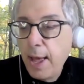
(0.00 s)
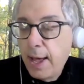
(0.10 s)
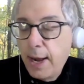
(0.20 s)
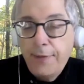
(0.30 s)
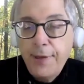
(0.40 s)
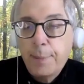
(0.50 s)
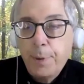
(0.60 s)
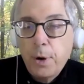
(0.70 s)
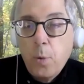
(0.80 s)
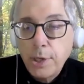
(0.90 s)
And I think the
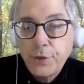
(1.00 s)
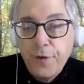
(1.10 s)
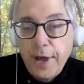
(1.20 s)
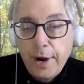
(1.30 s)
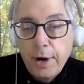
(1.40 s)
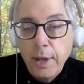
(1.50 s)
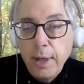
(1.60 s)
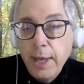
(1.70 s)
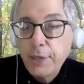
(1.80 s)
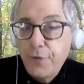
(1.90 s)
book was fair.
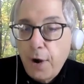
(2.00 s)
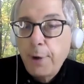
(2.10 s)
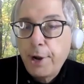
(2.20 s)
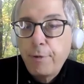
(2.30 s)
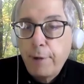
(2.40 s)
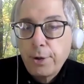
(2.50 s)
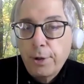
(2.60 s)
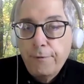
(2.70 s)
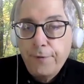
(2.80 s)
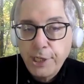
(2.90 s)
It's very critical
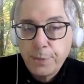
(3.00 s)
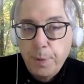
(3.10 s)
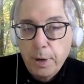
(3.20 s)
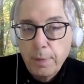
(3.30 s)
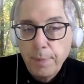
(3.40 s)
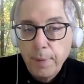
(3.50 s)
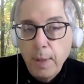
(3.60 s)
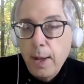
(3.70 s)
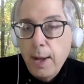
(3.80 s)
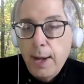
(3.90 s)
of Facebook.
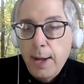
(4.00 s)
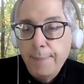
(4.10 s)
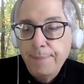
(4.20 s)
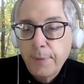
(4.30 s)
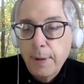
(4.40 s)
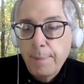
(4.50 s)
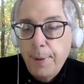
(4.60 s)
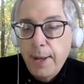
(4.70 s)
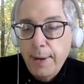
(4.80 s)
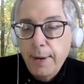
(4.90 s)
Um,
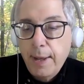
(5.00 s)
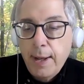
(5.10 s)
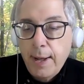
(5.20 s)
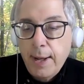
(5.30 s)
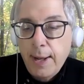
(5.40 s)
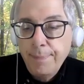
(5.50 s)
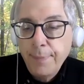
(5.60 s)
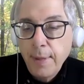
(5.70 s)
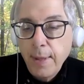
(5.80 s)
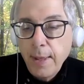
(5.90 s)
but um,
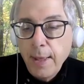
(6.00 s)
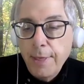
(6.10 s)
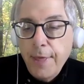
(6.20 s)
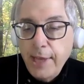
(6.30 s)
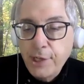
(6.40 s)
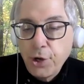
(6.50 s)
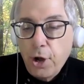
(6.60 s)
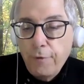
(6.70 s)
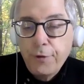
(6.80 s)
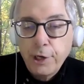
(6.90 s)
they
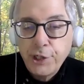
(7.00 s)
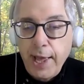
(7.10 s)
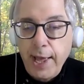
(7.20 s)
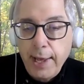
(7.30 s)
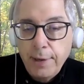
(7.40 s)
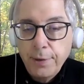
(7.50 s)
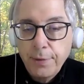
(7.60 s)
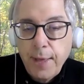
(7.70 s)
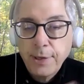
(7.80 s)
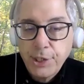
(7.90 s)
saw firsthand
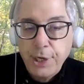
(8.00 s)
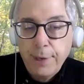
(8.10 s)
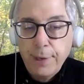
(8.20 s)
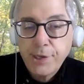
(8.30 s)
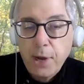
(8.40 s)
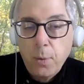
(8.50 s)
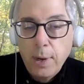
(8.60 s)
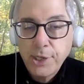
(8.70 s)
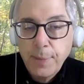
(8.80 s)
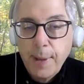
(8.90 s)
how serious I
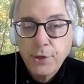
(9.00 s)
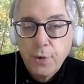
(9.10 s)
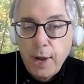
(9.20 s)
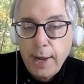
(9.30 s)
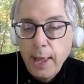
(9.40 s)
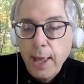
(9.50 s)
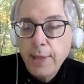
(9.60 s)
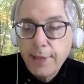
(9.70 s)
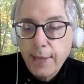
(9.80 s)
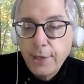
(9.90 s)
was about trying to
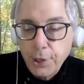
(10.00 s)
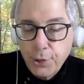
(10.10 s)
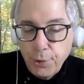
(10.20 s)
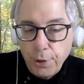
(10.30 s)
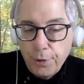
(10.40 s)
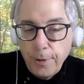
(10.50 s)
get to the truth.